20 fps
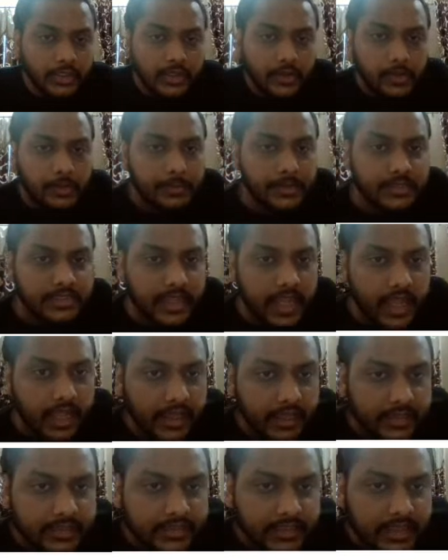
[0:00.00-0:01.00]
what they will be
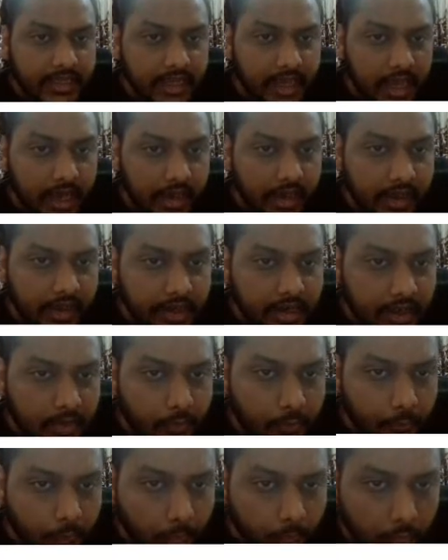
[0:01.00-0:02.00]
saying is ki agar
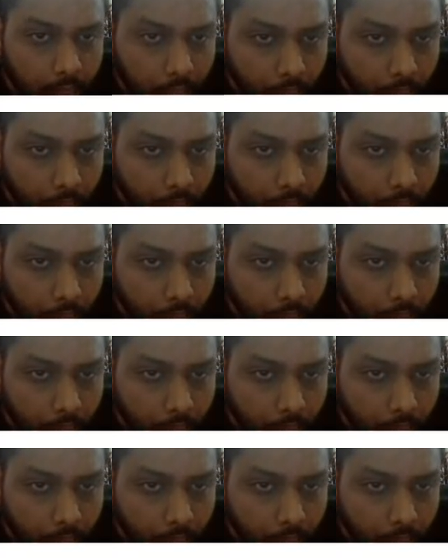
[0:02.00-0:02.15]
wo